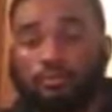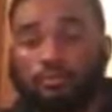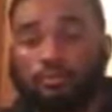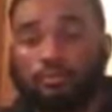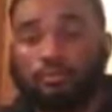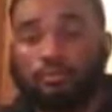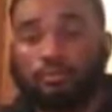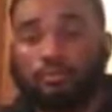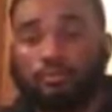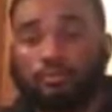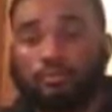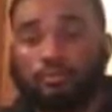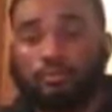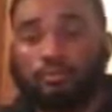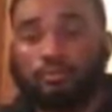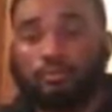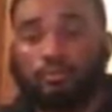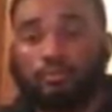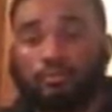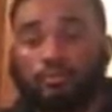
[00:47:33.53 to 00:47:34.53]

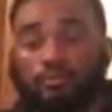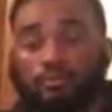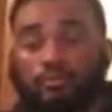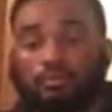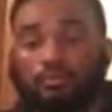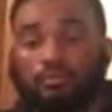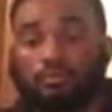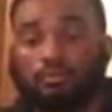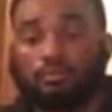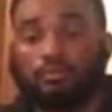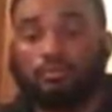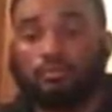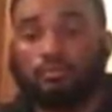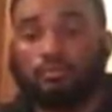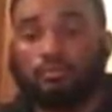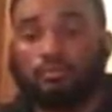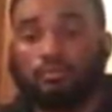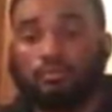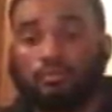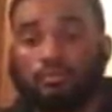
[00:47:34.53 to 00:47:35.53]

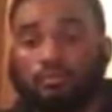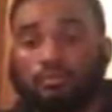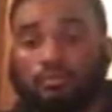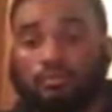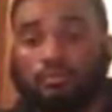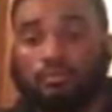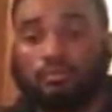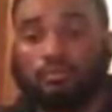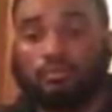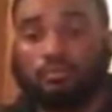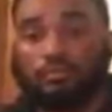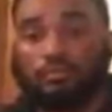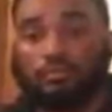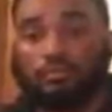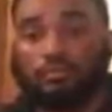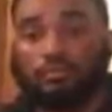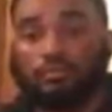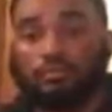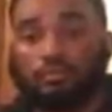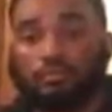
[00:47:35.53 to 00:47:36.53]

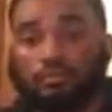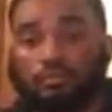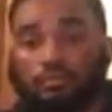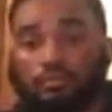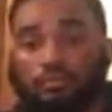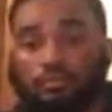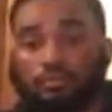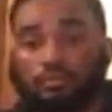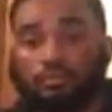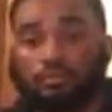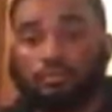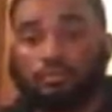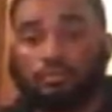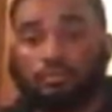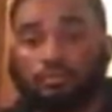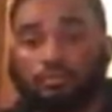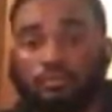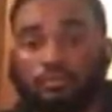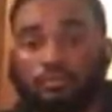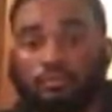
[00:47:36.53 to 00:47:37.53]

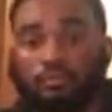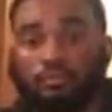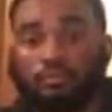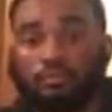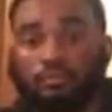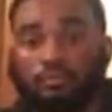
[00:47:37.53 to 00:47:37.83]
No words are spoken by the person on screen.